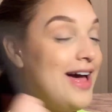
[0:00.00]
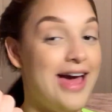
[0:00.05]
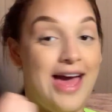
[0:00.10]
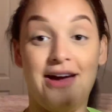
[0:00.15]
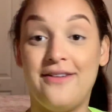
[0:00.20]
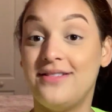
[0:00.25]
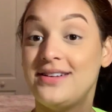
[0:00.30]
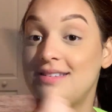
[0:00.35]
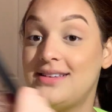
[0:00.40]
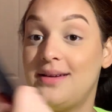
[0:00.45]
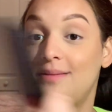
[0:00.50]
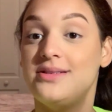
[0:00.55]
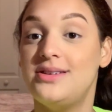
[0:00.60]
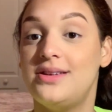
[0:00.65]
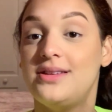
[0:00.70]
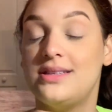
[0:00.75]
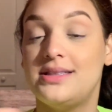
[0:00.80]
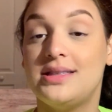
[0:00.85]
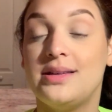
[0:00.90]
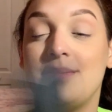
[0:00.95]
every time I do
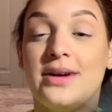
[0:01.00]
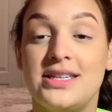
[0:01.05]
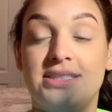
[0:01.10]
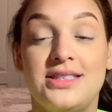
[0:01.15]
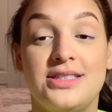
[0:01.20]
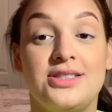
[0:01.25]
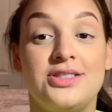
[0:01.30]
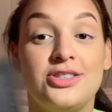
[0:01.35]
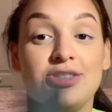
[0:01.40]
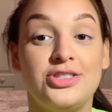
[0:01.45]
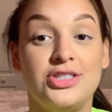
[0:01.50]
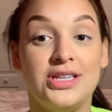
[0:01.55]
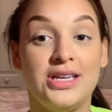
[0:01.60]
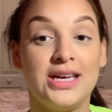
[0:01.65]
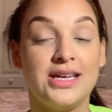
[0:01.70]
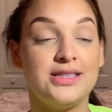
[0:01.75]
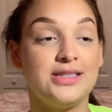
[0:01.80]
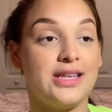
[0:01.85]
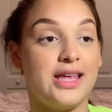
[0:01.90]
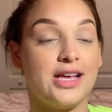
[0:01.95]
this to my sister, she
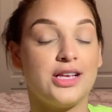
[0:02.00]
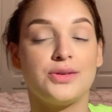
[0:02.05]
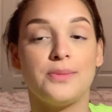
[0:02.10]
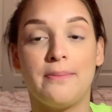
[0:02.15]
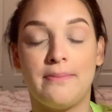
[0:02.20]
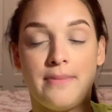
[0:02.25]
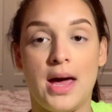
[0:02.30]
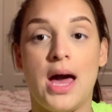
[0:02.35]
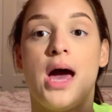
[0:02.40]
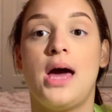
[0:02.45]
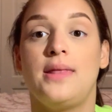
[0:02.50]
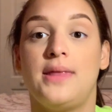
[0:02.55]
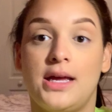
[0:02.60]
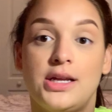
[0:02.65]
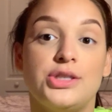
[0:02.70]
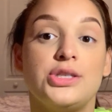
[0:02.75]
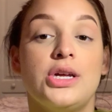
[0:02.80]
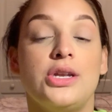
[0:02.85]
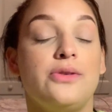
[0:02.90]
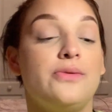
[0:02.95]
gets like mad, like
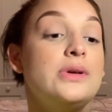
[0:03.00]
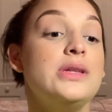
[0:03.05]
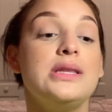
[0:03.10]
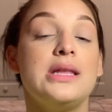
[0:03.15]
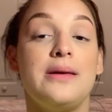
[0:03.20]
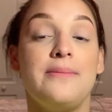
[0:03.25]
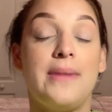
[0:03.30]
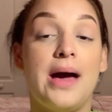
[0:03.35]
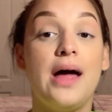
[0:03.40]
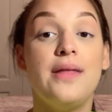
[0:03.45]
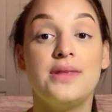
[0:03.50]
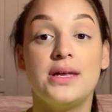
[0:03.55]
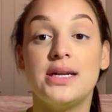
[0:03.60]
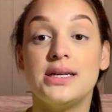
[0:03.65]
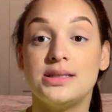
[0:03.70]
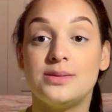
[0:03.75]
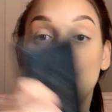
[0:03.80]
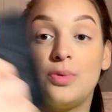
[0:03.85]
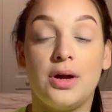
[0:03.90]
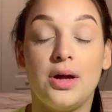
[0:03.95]
genuinely mad that I
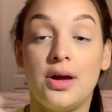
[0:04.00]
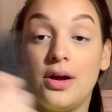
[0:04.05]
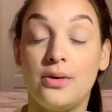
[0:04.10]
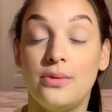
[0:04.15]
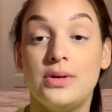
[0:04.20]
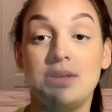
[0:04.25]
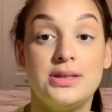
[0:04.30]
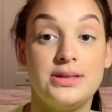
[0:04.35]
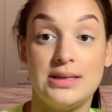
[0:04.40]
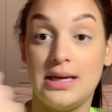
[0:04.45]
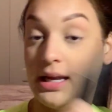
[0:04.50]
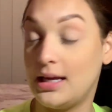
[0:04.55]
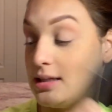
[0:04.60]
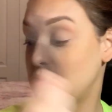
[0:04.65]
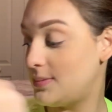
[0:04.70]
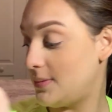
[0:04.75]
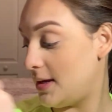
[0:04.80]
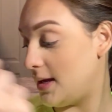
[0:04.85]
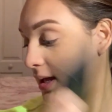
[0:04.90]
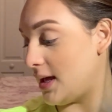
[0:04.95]
spray her with setting
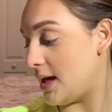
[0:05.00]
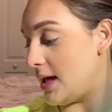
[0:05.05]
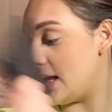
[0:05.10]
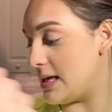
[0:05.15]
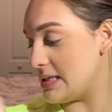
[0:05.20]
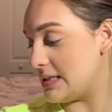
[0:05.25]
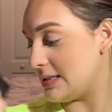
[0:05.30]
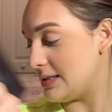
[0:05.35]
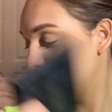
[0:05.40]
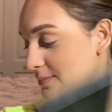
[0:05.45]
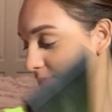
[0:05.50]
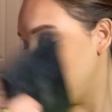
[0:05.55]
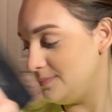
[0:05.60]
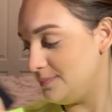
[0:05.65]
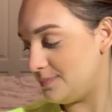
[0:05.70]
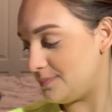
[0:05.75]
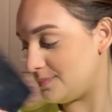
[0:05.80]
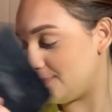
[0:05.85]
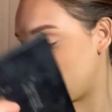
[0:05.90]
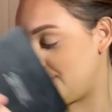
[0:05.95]
spray, because
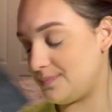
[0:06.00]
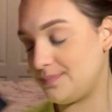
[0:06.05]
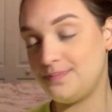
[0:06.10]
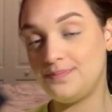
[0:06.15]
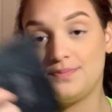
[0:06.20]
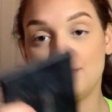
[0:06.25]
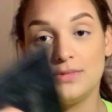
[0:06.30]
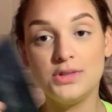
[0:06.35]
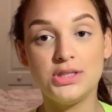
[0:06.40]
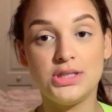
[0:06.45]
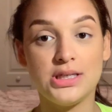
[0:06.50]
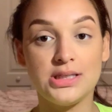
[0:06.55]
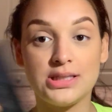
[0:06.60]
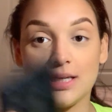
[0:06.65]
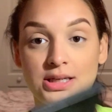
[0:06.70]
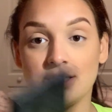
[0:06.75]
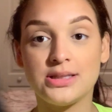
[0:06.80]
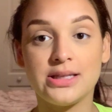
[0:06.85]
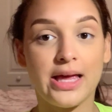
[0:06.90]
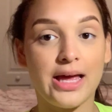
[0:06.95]
She
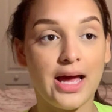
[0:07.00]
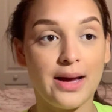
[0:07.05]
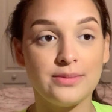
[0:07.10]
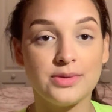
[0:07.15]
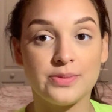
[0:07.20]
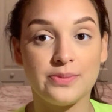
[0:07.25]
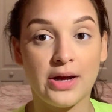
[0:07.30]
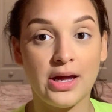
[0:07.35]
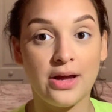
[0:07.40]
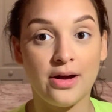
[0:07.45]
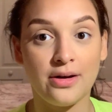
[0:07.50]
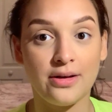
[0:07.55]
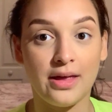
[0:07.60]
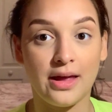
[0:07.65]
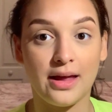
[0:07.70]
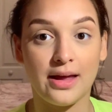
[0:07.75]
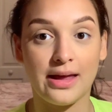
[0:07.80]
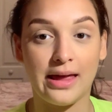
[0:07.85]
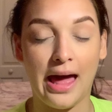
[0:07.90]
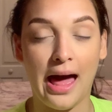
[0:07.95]
says like I'm spraying her like
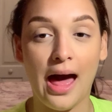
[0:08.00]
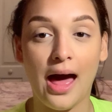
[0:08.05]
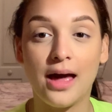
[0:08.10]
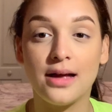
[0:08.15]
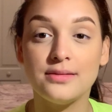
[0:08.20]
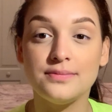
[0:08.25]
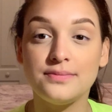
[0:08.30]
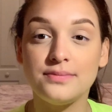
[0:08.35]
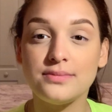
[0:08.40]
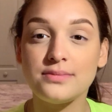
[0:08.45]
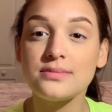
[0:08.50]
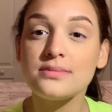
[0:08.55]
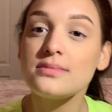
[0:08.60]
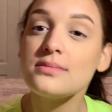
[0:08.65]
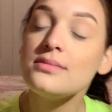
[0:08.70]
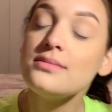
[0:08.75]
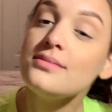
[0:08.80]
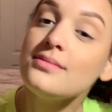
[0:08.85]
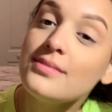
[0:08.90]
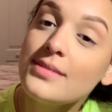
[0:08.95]
a cat.
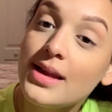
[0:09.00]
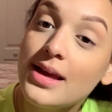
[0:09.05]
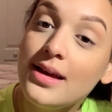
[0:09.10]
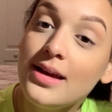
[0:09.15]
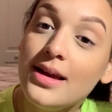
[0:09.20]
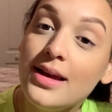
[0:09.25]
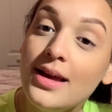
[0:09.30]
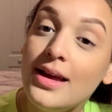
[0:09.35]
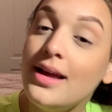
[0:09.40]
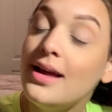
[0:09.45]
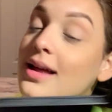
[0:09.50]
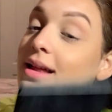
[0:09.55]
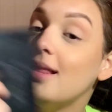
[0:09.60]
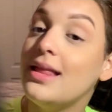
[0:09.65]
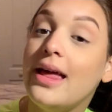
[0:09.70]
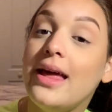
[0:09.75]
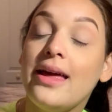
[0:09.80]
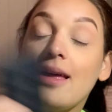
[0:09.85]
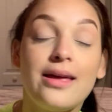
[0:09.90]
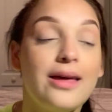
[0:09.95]

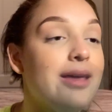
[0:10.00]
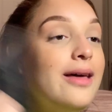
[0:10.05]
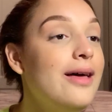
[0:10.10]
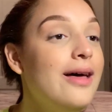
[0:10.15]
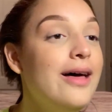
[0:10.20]
Like,